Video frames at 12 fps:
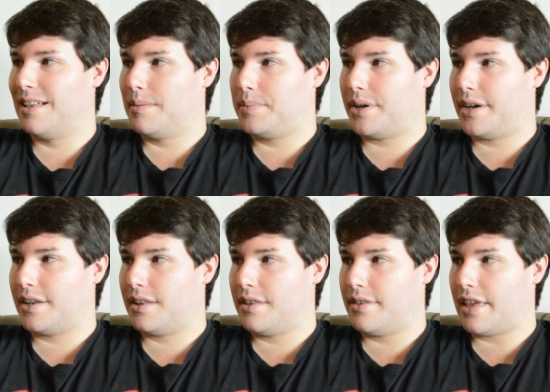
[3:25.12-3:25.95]

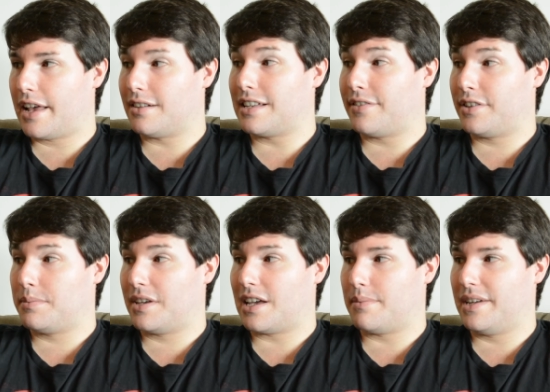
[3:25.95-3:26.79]
But that'll definitely
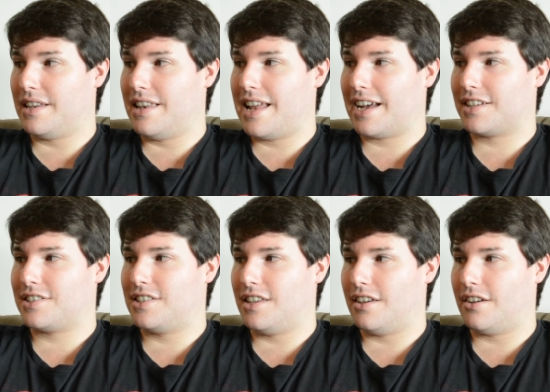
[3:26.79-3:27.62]
be coming
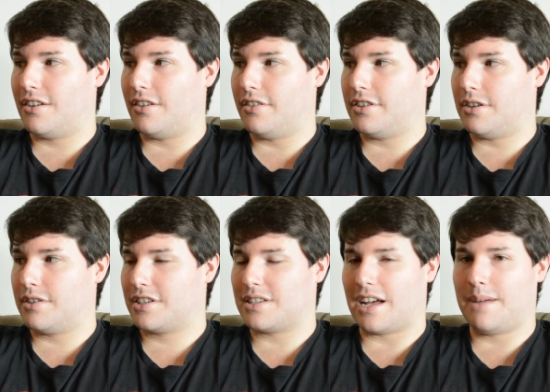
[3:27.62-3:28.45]
next year.
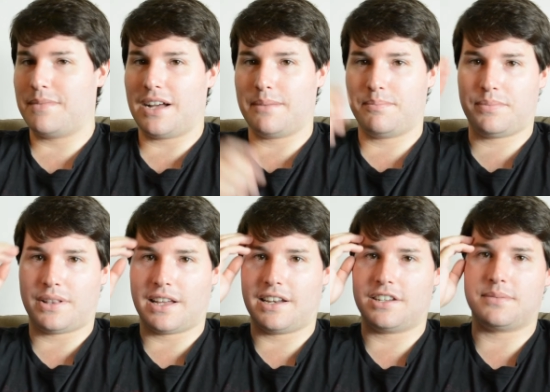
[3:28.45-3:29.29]
I'm not
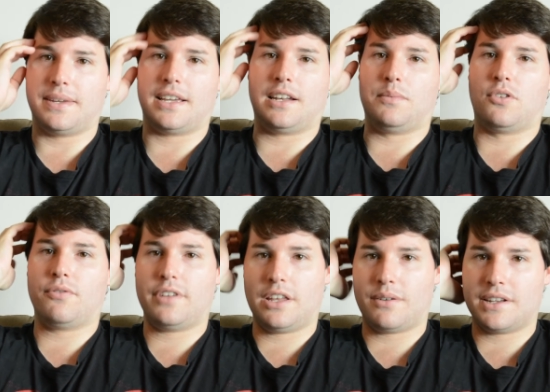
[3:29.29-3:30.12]
planning to make any more
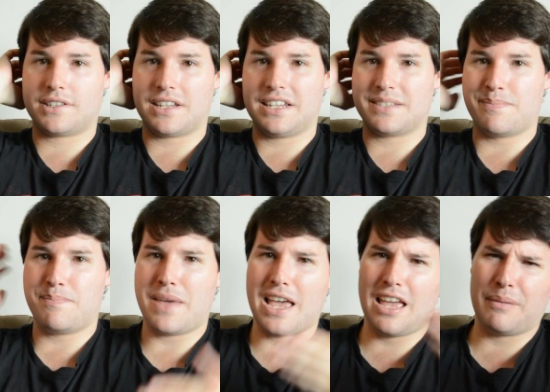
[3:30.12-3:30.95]
video essays.
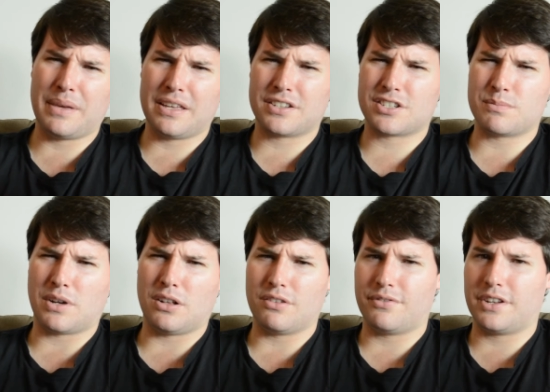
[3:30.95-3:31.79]
Maybe a
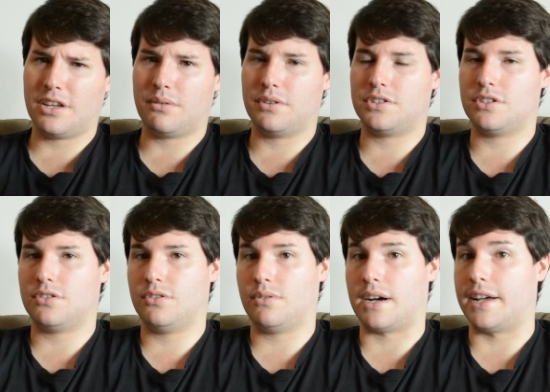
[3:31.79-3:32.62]
smaller video or
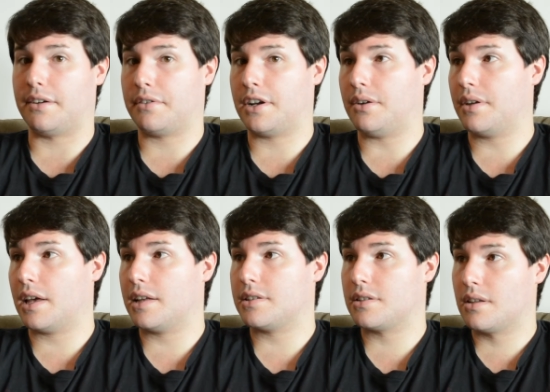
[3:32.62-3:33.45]
2, I don't know
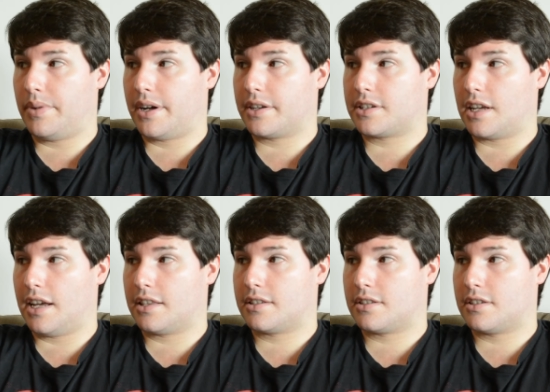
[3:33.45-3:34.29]
yet. But
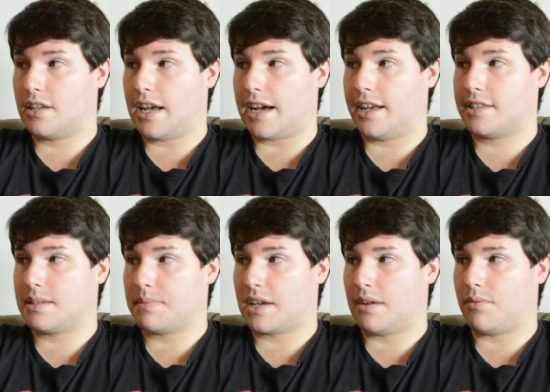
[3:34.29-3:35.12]
it's
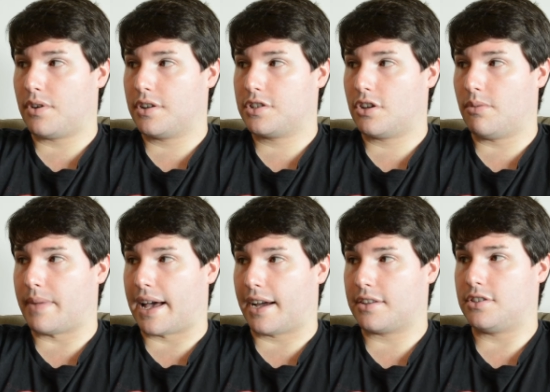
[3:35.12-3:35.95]
something I've wanted to go
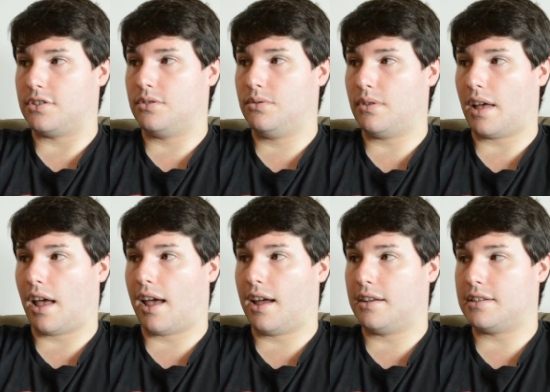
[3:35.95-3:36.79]
back to,
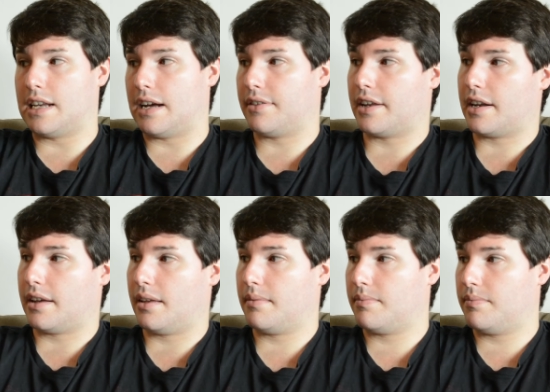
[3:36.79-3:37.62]
and now that I,